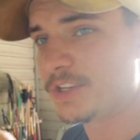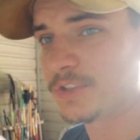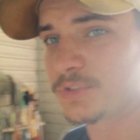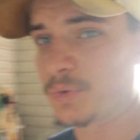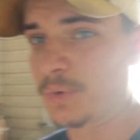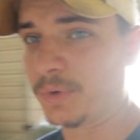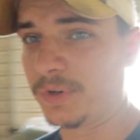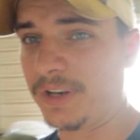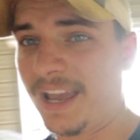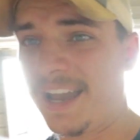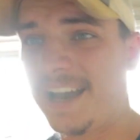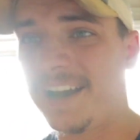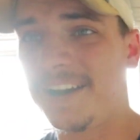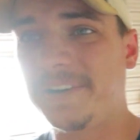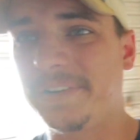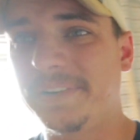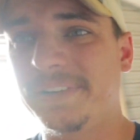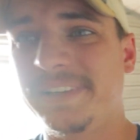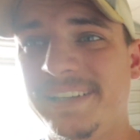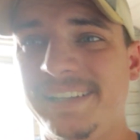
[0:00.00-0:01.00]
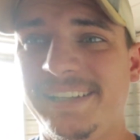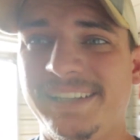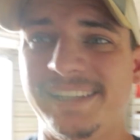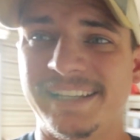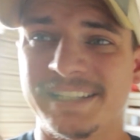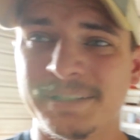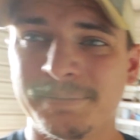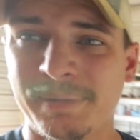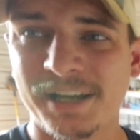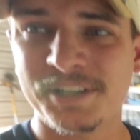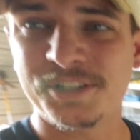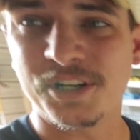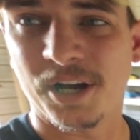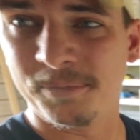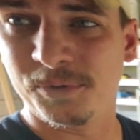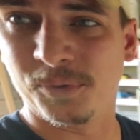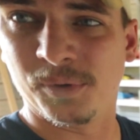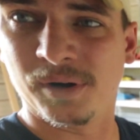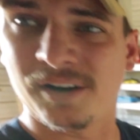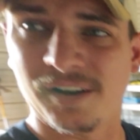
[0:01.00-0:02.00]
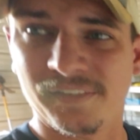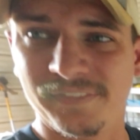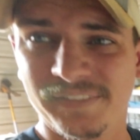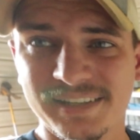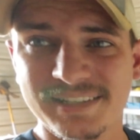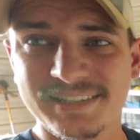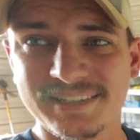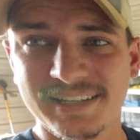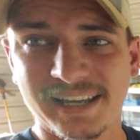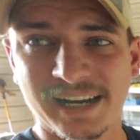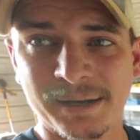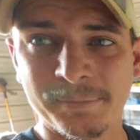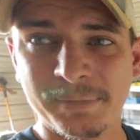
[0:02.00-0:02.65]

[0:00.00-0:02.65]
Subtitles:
So now it's my job to work on this side.